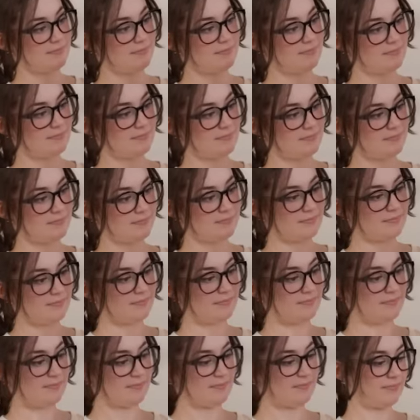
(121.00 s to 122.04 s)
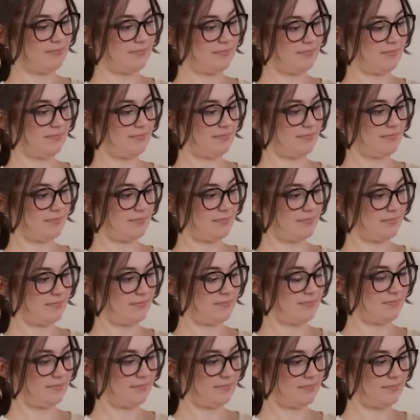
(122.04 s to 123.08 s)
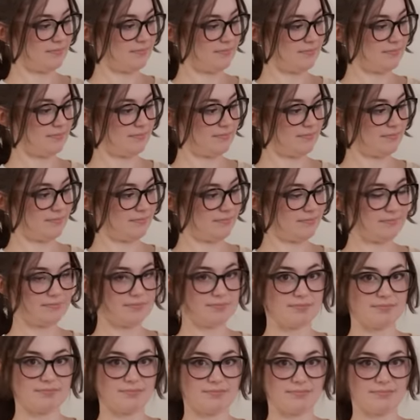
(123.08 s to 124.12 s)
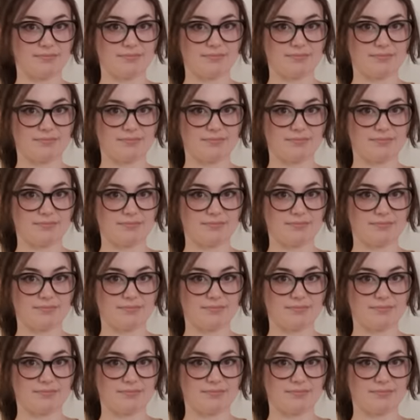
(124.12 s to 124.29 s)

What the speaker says: The person shown says nothing.